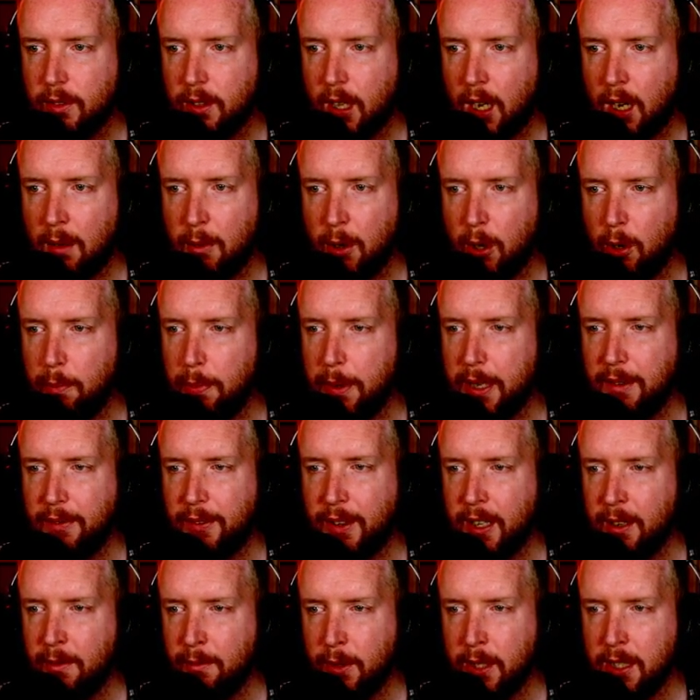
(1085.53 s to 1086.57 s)
I'm not a big
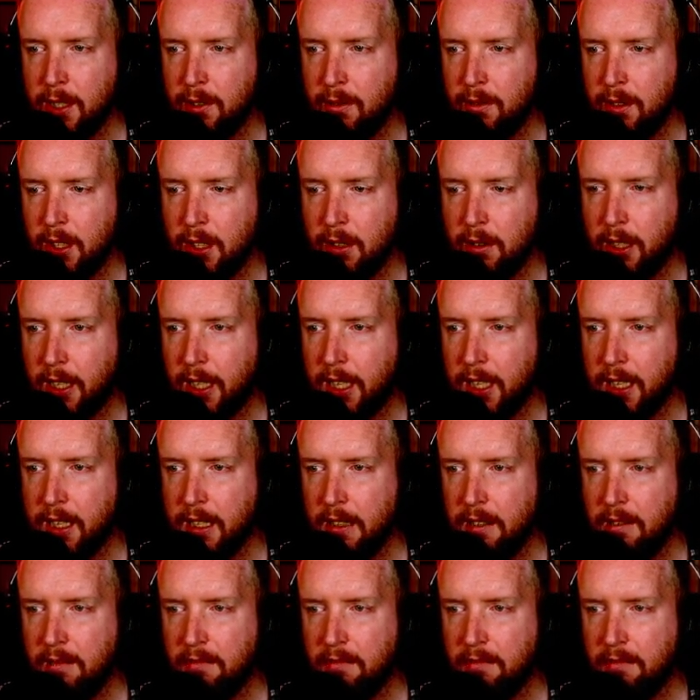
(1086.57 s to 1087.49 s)
fan of winter in the UK.